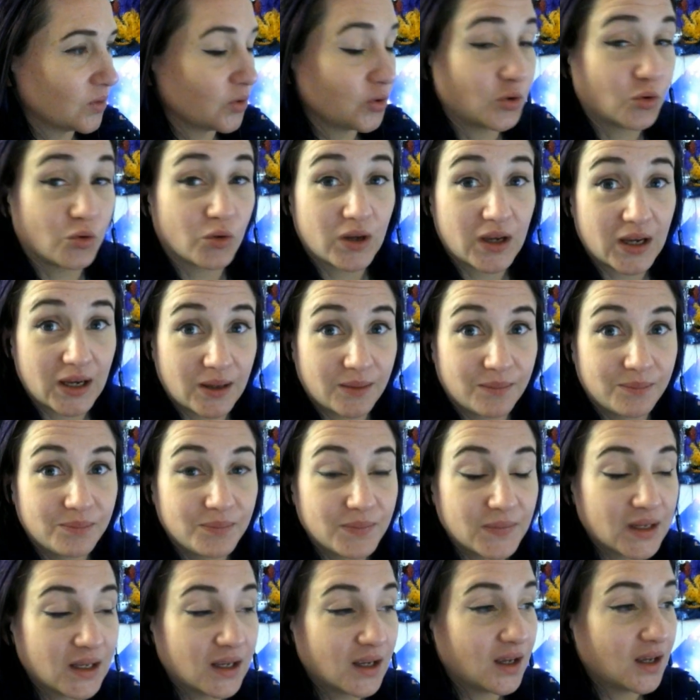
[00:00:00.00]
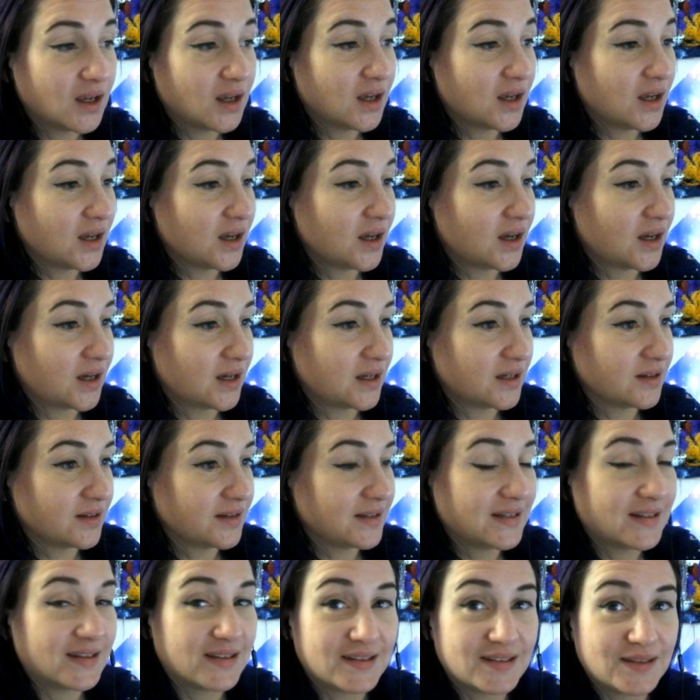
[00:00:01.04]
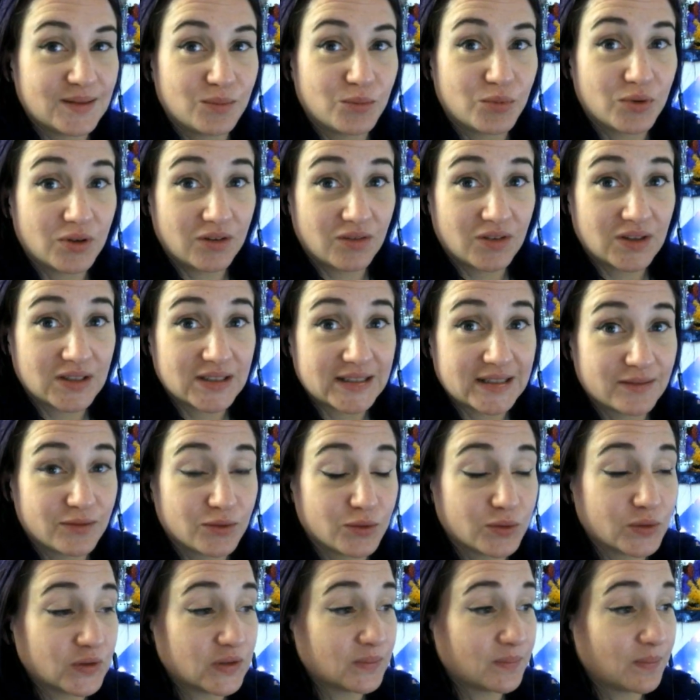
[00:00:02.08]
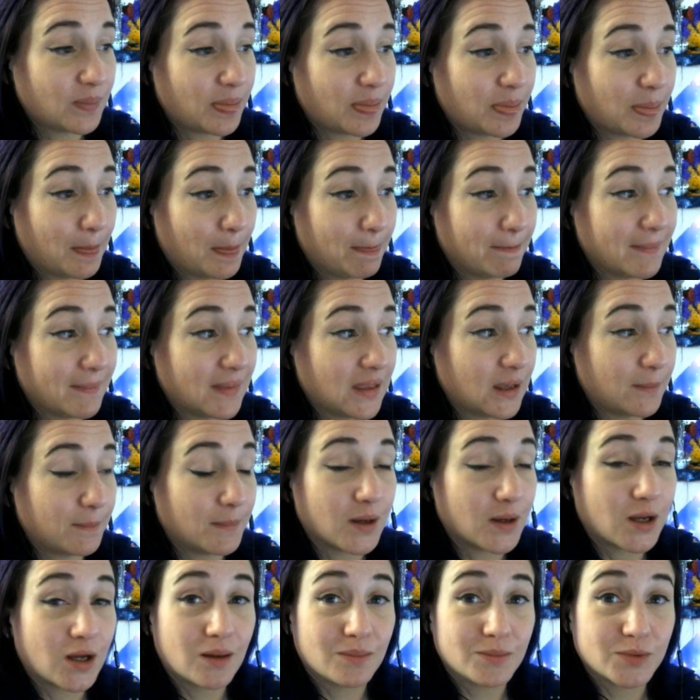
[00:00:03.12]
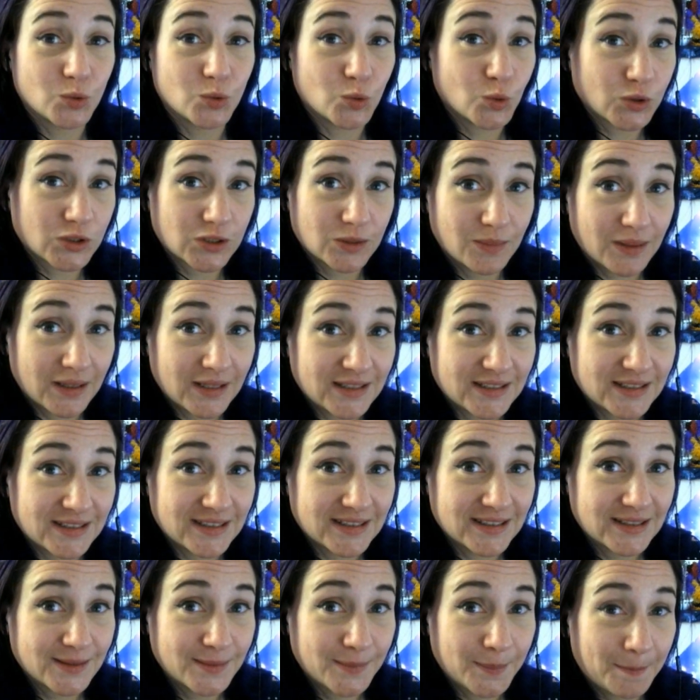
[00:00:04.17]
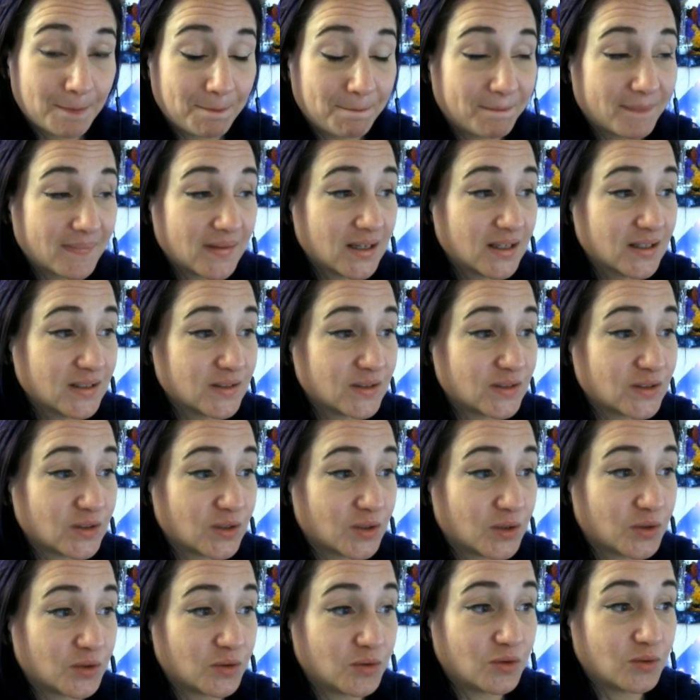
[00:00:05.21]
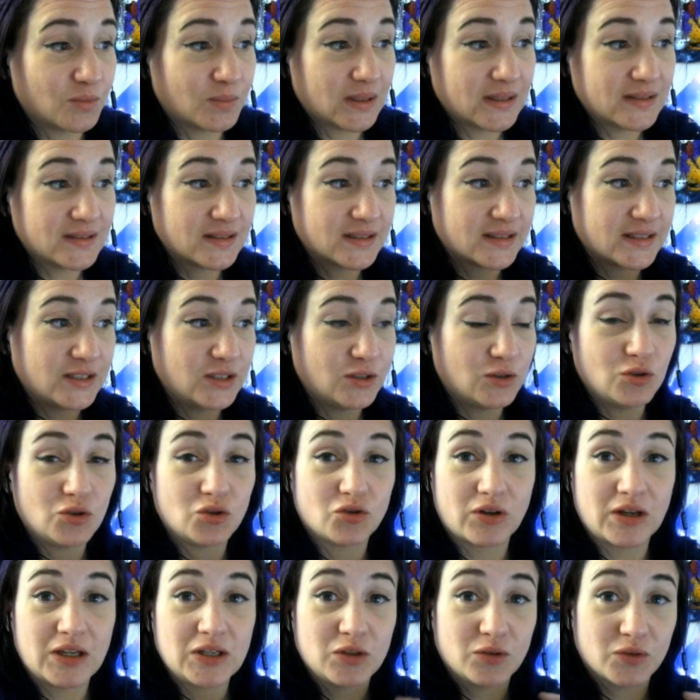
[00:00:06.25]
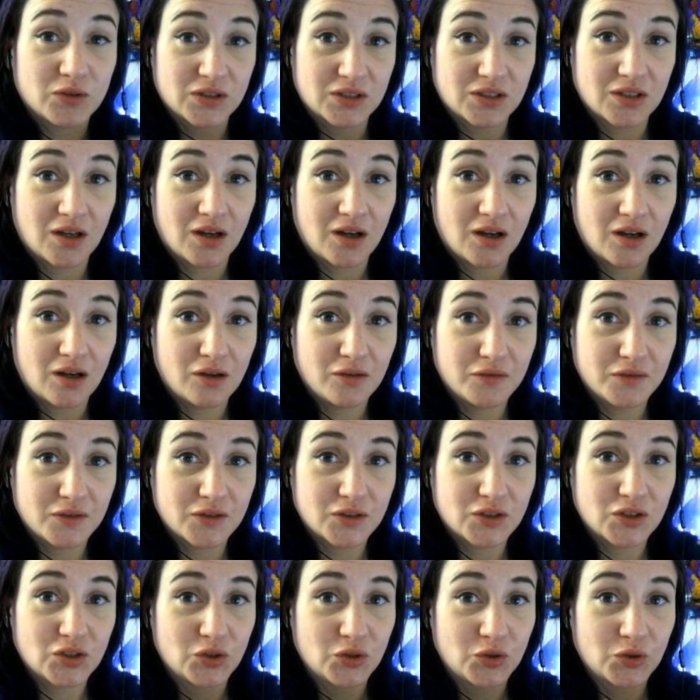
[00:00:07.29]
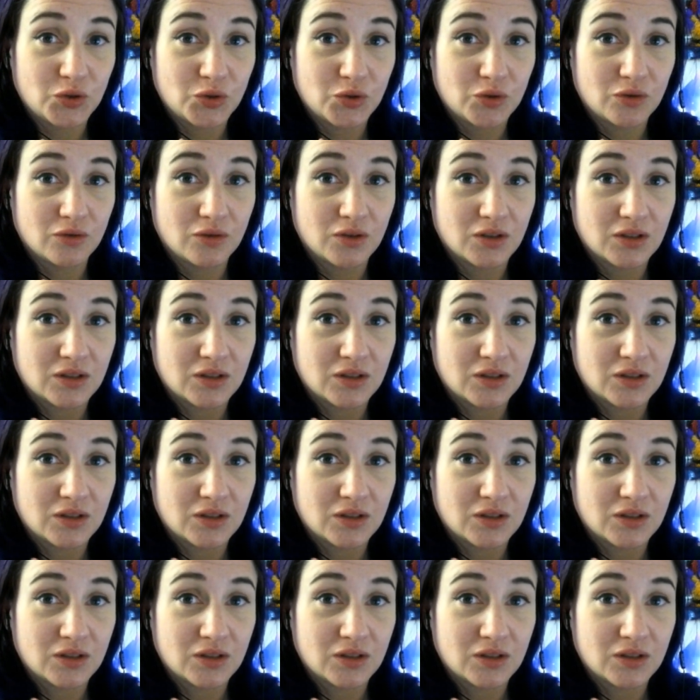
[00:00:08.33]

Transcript: game, and I did this in previous levels, it becomes automated. So basically you train your staff to